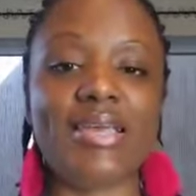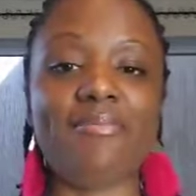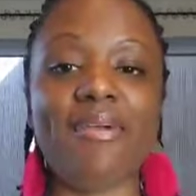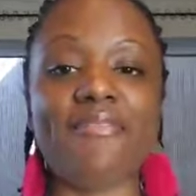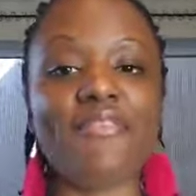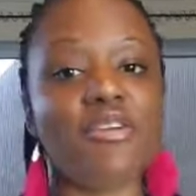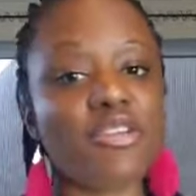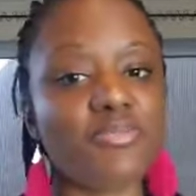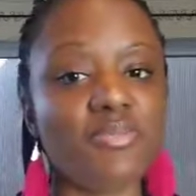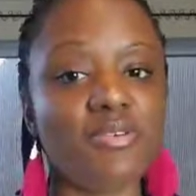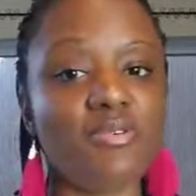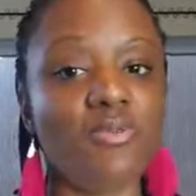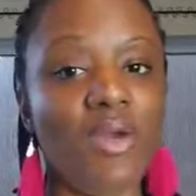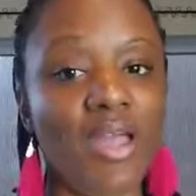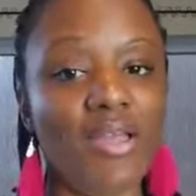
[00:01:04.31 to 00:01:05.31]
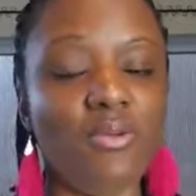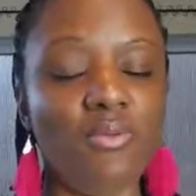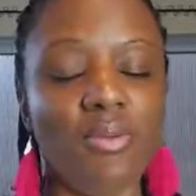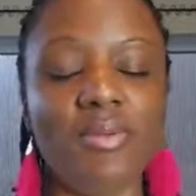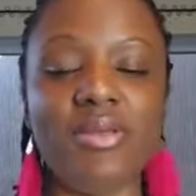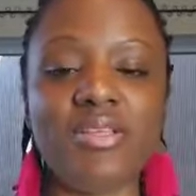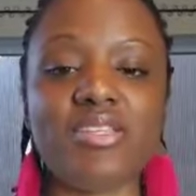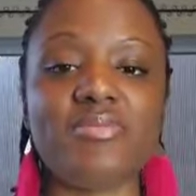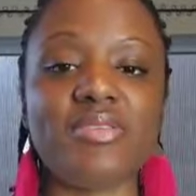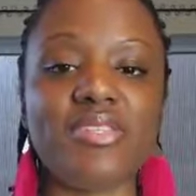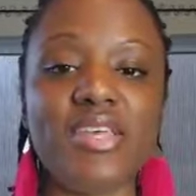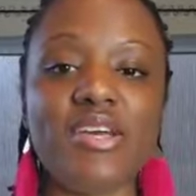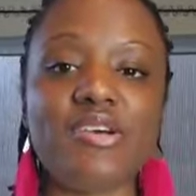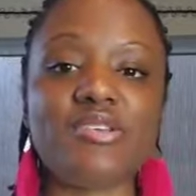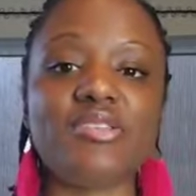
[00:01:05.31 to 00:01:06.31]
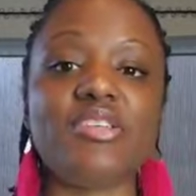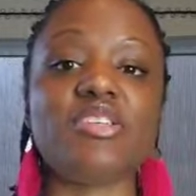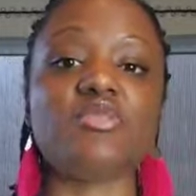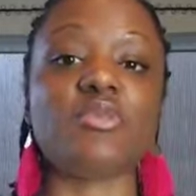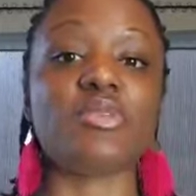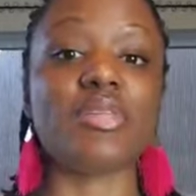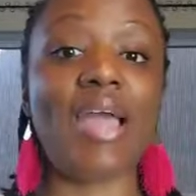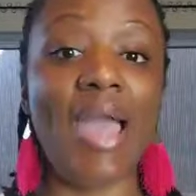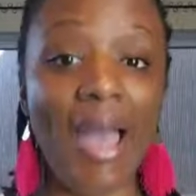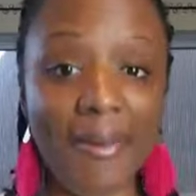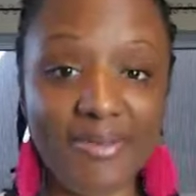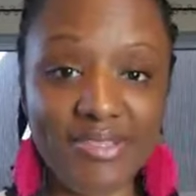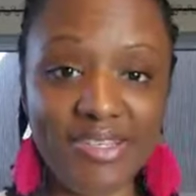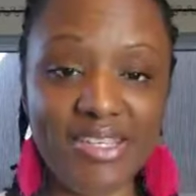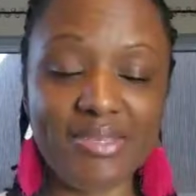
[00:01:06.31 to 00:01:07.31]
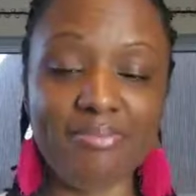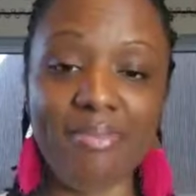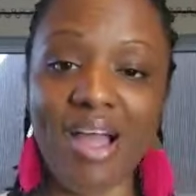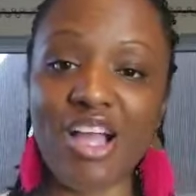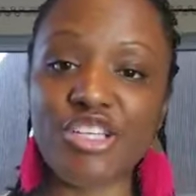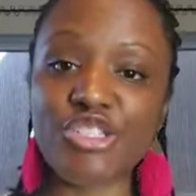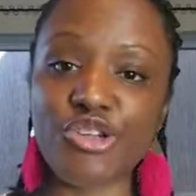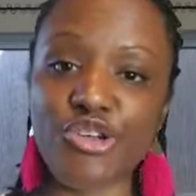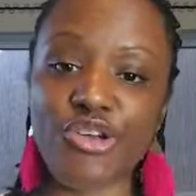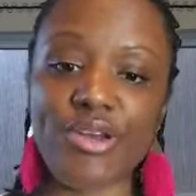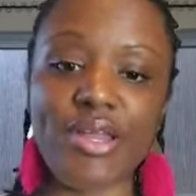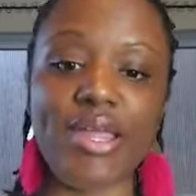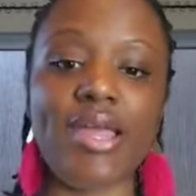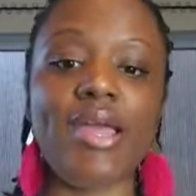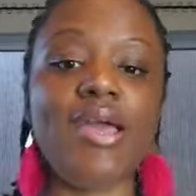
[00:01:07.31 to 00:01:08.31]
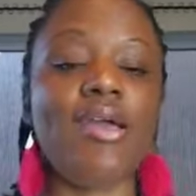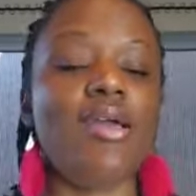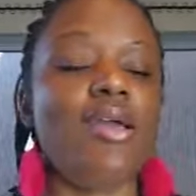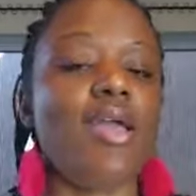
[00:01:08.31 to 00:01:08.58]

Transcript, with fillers: And my first book, Wait, Women in Intimate Tales, deals with abstinence, my journey,